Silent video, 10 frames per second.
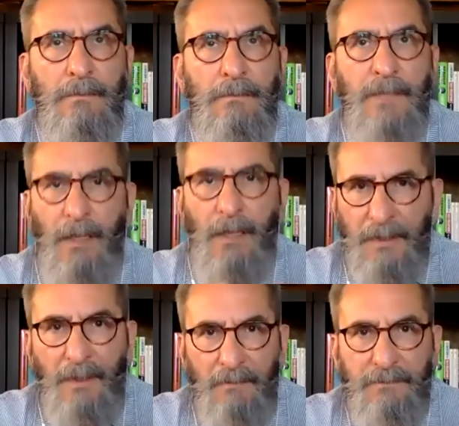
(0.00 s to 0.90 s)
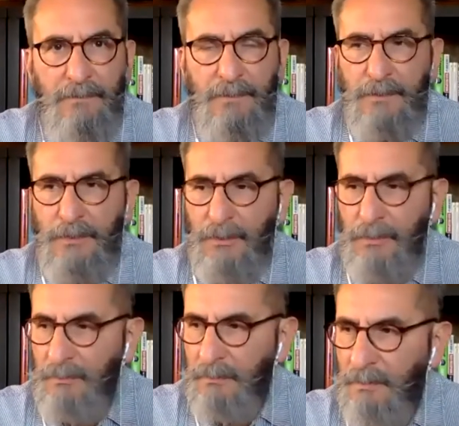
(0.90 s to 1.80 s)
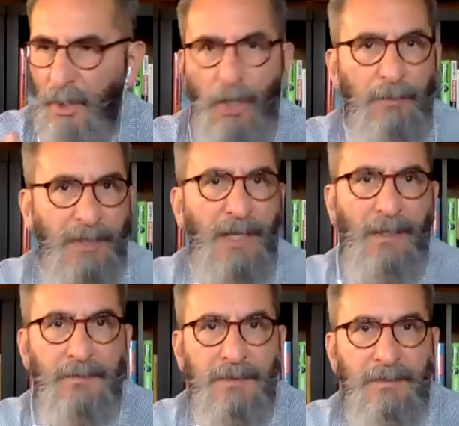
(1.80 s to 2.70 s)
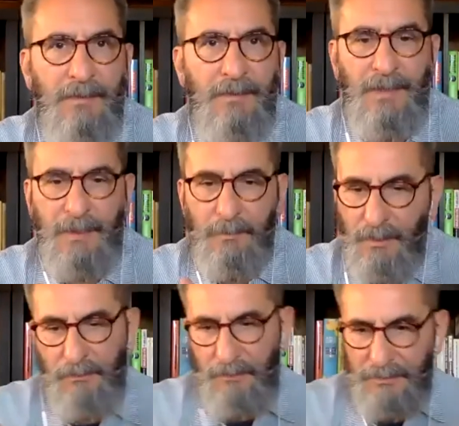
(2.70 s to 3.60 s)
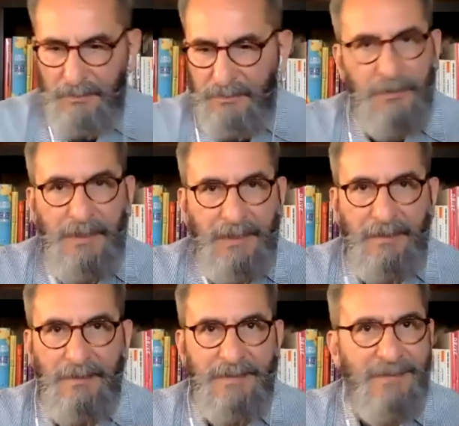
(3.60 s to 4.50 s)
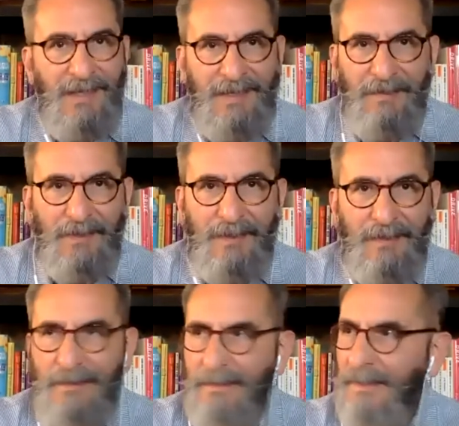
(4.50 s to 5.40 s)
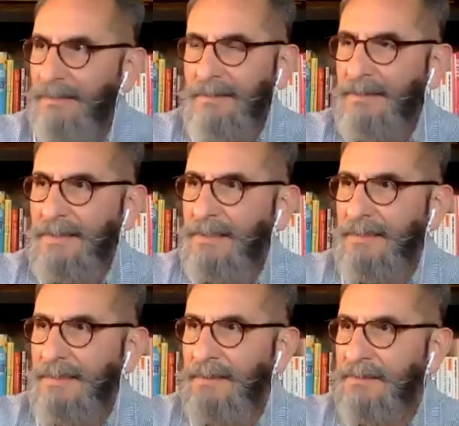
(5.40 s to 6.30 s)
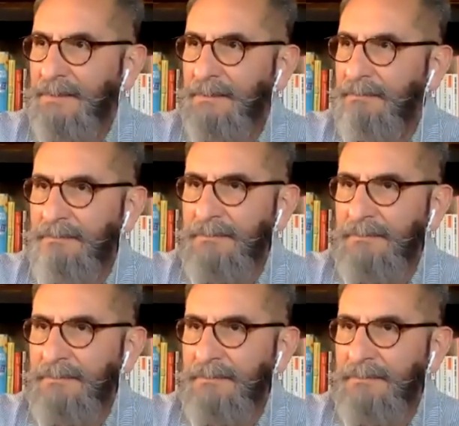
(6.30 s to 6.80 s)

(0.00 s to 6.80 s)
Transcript: cared enough to call me out. Like, bro, what you're doing here is not healthy. It there's some,